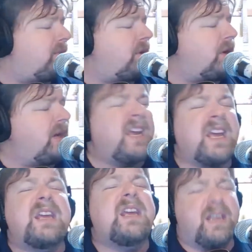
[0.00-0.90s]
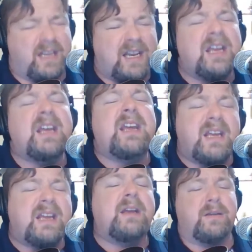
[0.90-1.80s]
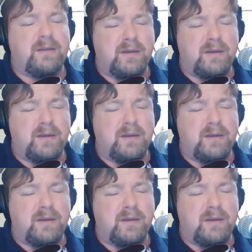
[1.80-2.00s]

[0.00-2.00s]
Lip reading: to me.